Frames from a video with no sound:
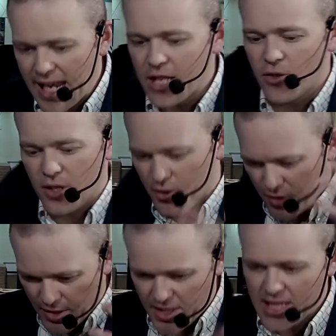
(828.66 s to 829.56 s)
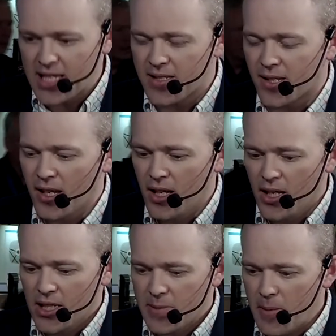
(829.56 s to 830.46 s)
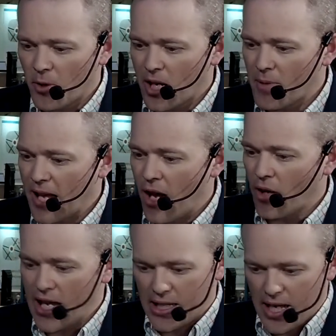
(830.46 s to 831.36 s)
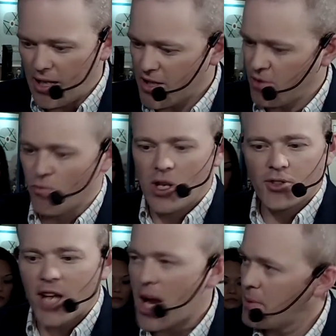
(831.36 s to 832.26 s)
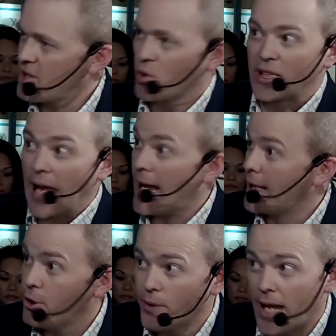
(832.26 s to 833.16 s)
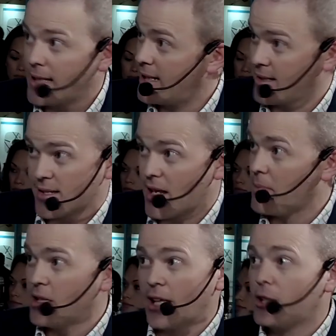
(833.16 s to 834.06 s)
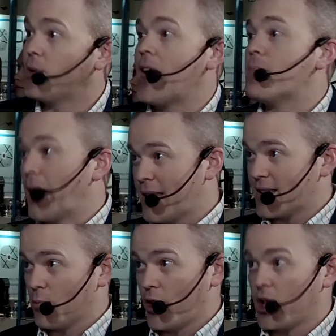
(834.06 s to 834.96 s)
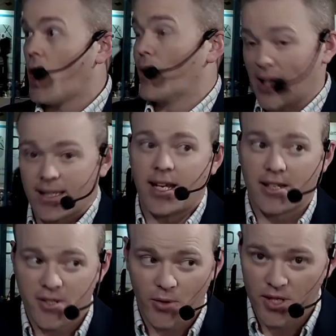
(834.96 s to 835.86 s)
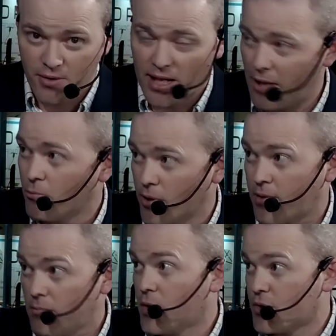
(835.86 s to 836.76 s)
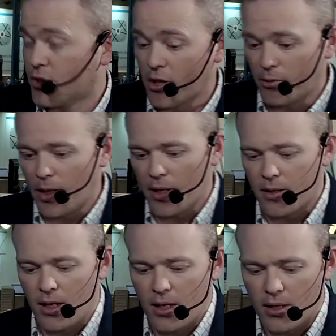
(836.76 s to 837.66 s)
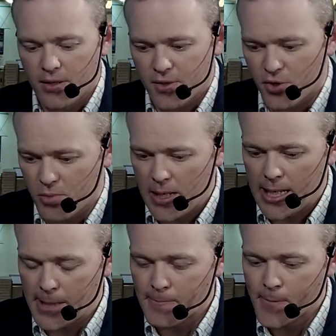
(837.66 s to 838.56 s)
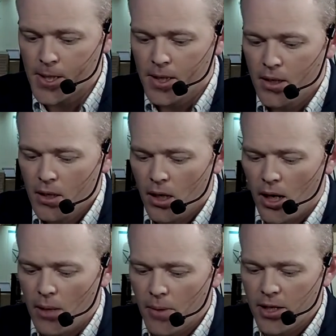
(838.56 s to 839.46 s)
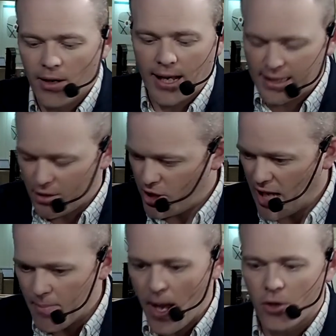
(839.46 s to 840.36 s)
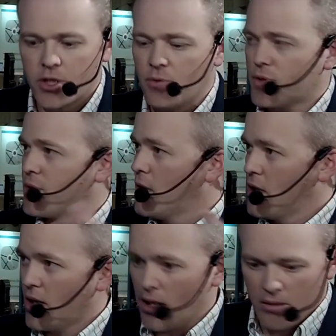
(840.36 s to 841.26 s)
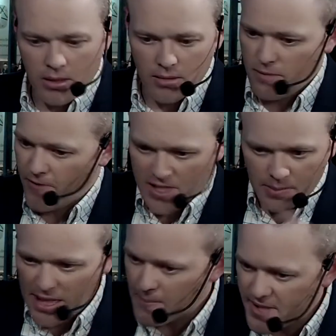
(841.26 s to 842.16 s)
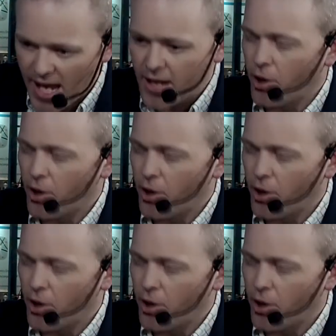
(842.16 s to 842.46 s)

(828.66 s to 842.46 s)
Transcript: You, you, you, see these these people coming out, and, and it's in real time and it's organic. You can't wow. get this. I mean, like you can't pay someone to go and get the kind of stories you get with user generated uh, the social media. Um, you know, and I, she came out. She was uh, visibly upset.